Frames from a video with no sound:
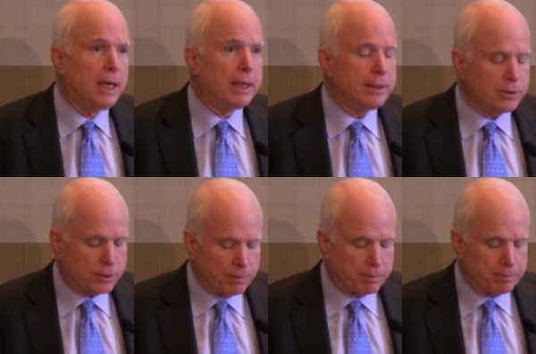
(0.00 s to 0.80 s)
And it
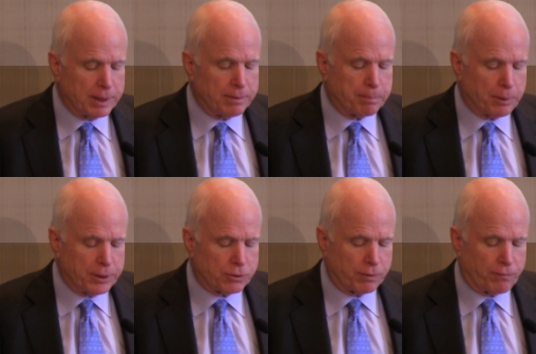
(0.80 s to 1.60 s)
has implemented
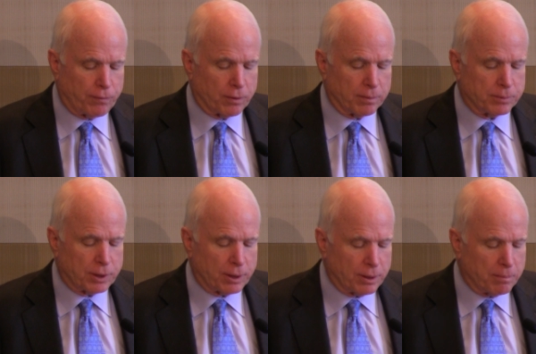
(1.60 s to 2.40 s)
police reforms
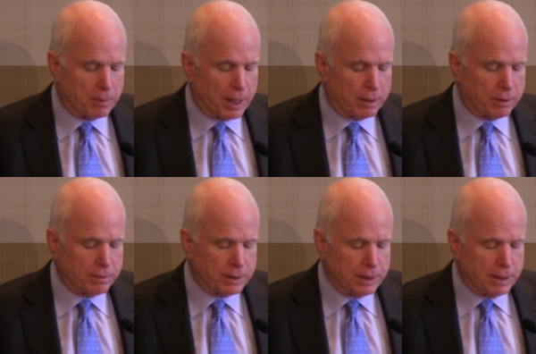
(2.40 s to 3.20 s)
that are the
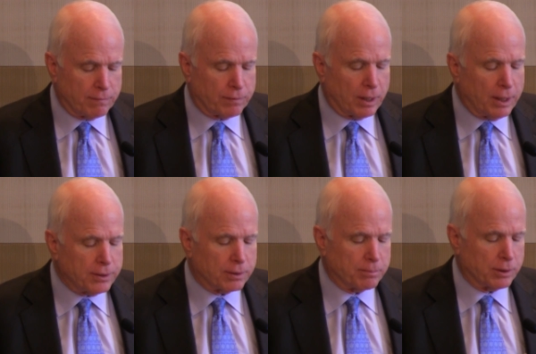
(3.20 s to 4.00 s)
model for
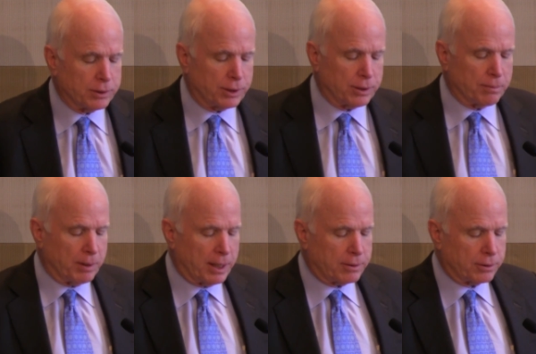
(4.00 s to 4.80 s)
other emerging
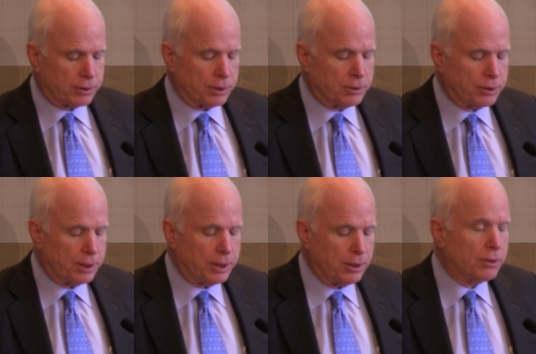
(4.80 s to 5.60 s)
democracies
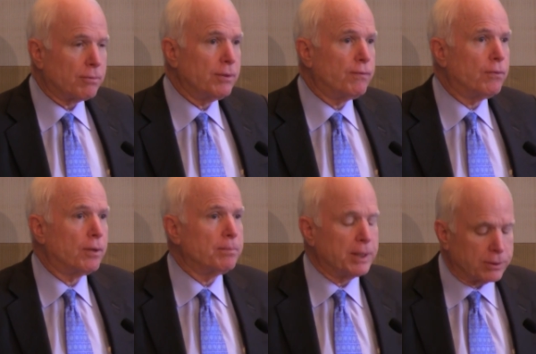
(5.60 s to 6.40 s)
seeking to
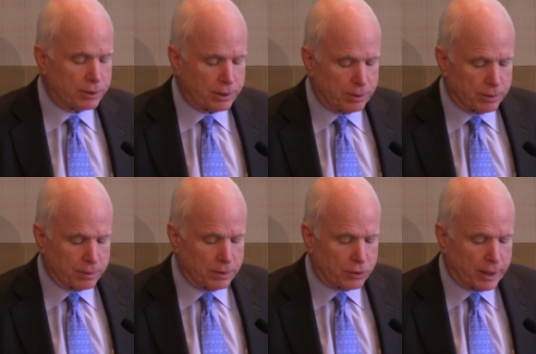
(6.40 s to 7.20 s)
reform their
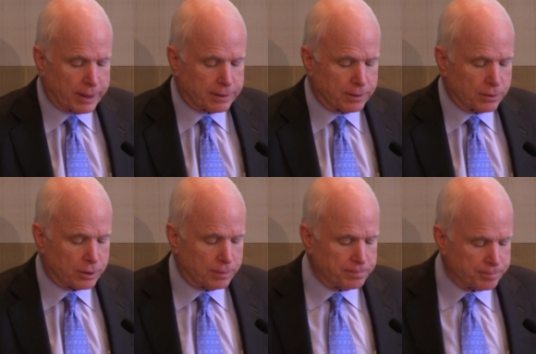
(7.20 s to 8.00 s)
security
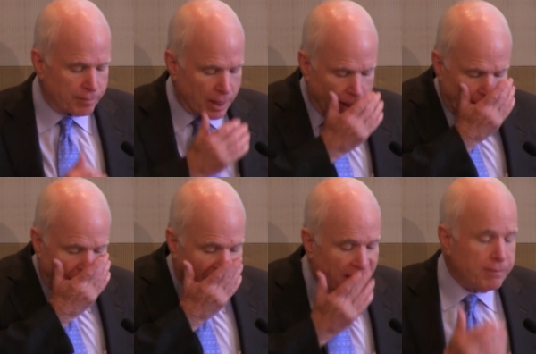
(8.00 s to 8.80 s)
sectors.
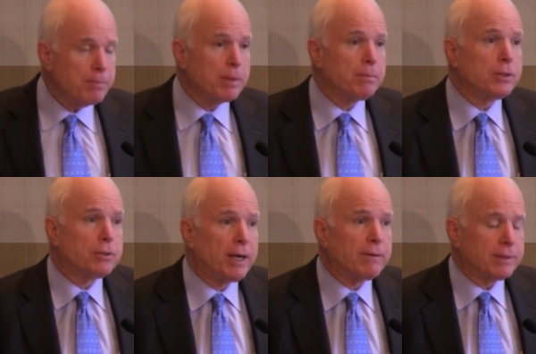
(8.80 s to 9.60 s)
I remember
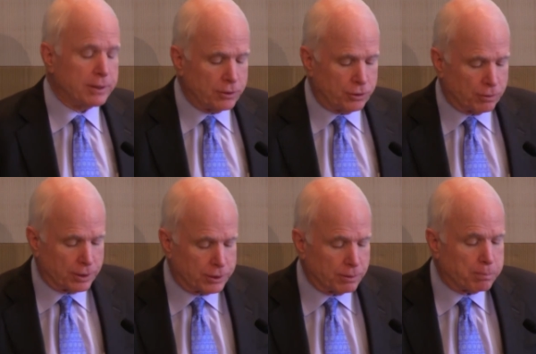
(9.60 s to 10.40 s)
traveling to
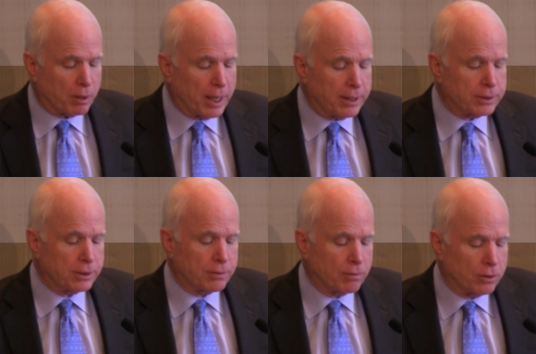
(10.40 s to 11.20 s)
Georgia prior
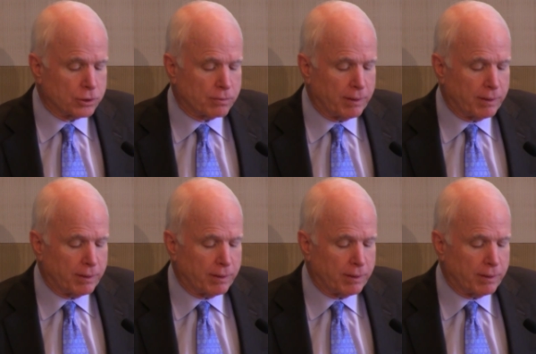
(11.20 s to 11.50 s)
to the Rose